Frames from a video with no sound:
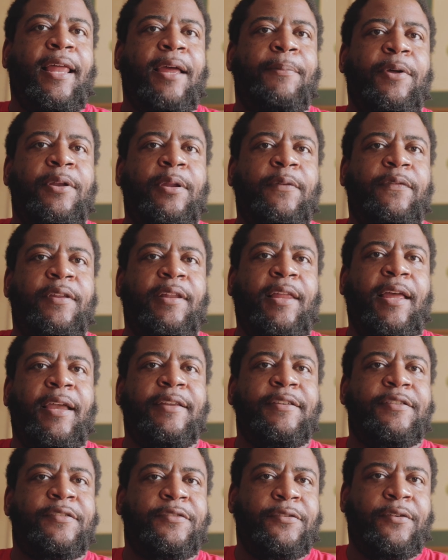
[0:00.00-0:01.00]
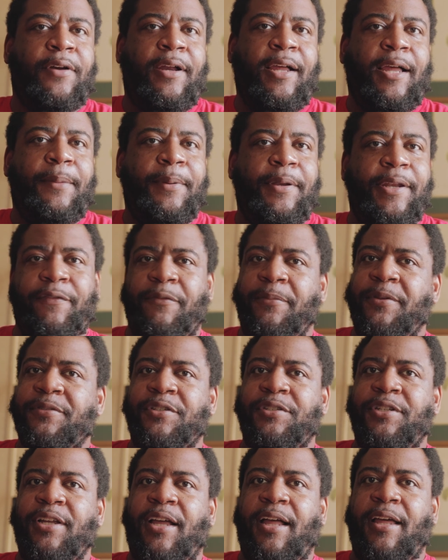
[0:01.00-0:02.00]
like button if you like and subscribe to never miss
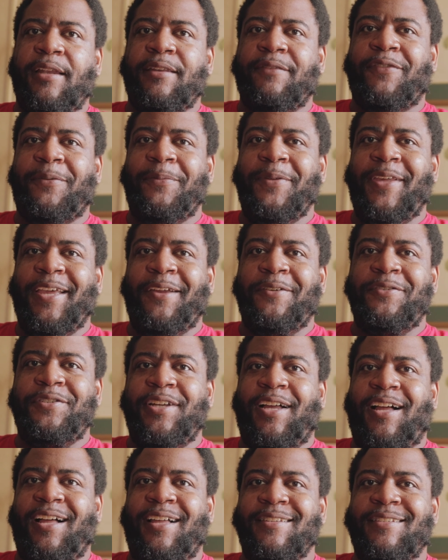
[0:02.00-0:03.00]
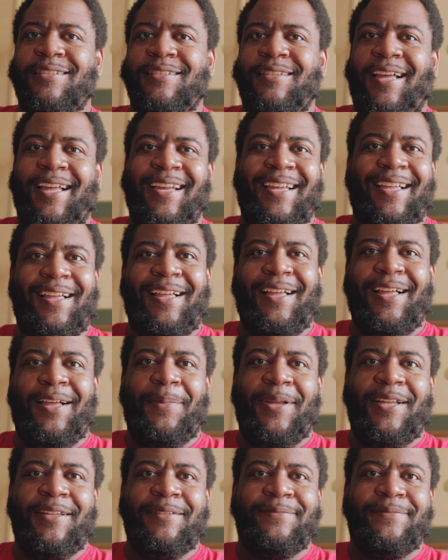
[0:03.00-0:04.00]
a shot from YeagerShots.com.